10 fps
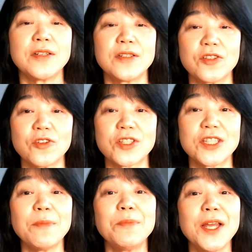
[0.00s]
So
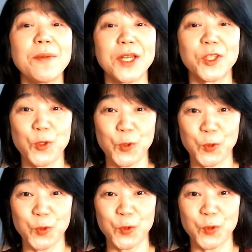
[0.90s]
step number
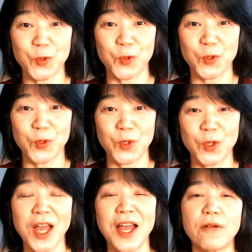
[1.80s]
2,
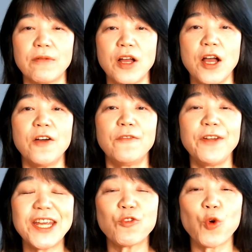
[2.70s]

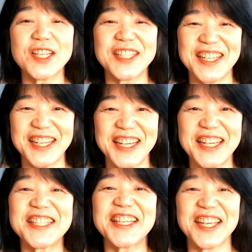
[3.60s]
frequency
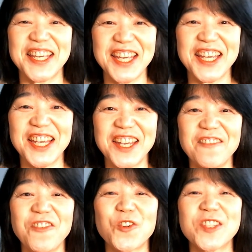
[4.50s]
is the
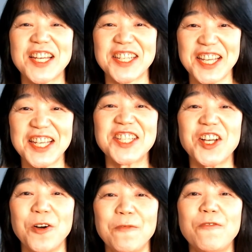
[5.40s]
key for success
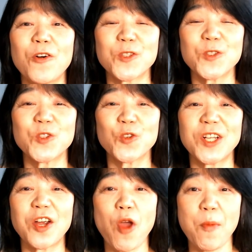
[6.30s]
of frozen
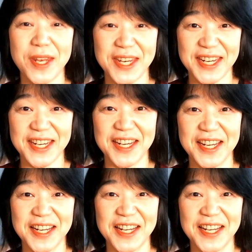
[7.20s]
shoulder remedy.